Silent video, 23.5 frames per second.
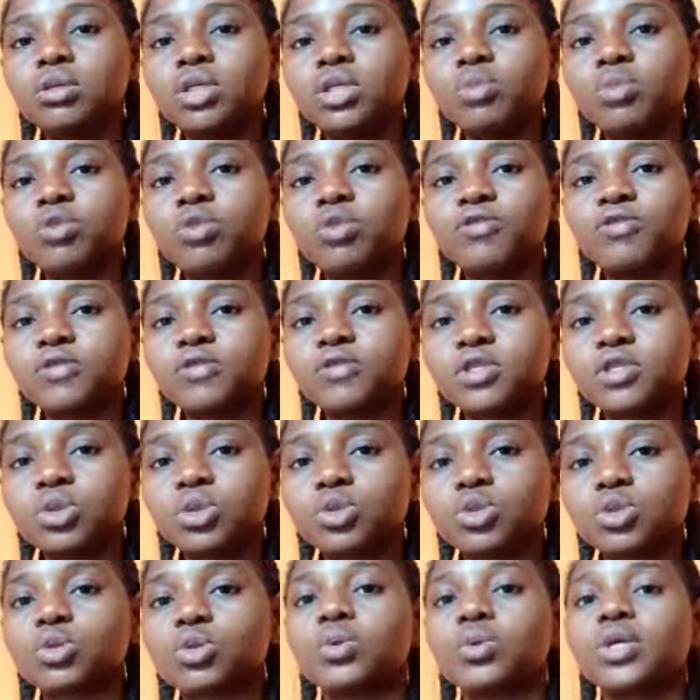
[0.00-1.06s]
name of the
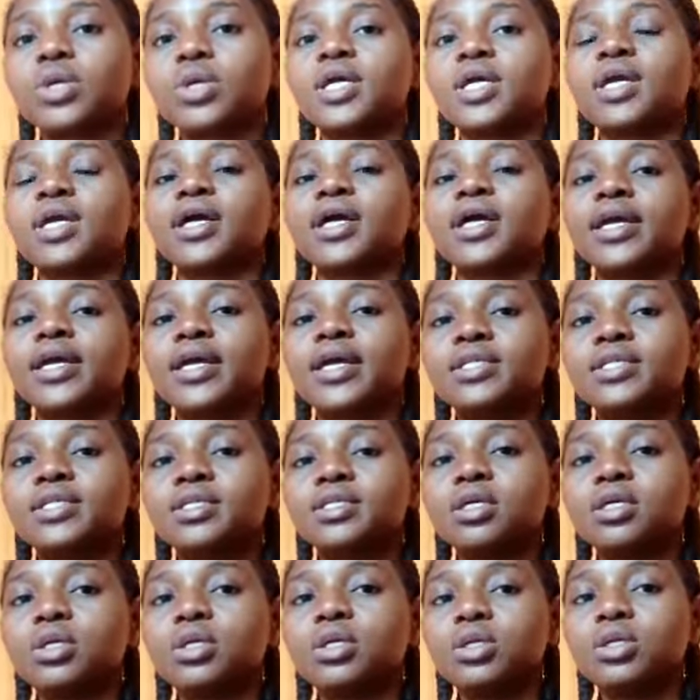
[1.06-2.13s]
physical store where they can
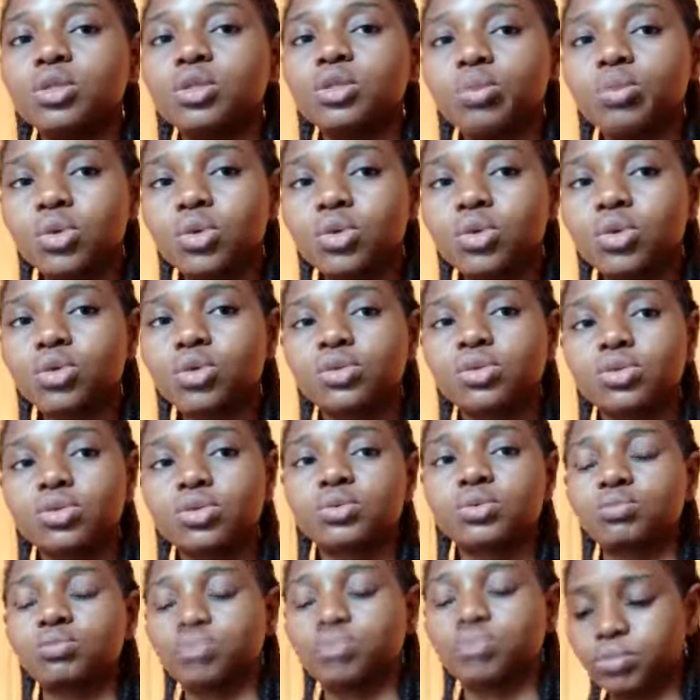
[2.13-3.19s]
get the book.
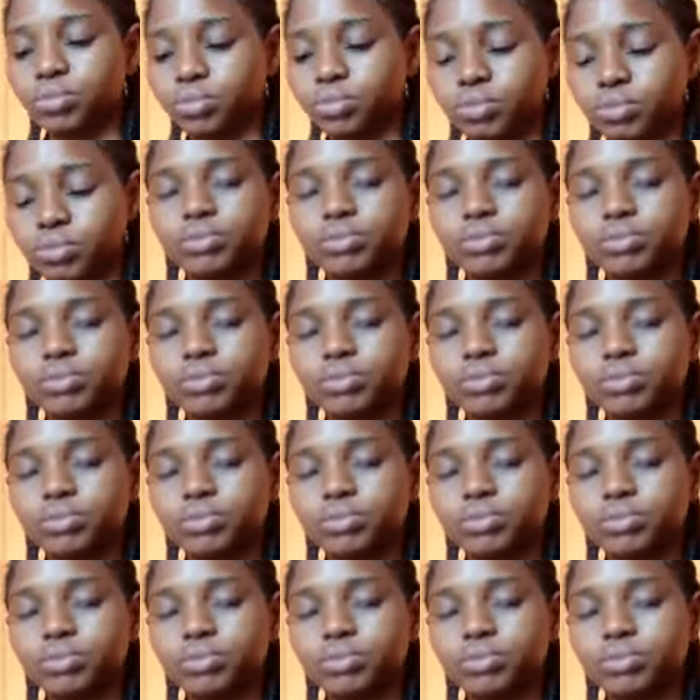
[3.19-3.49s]
So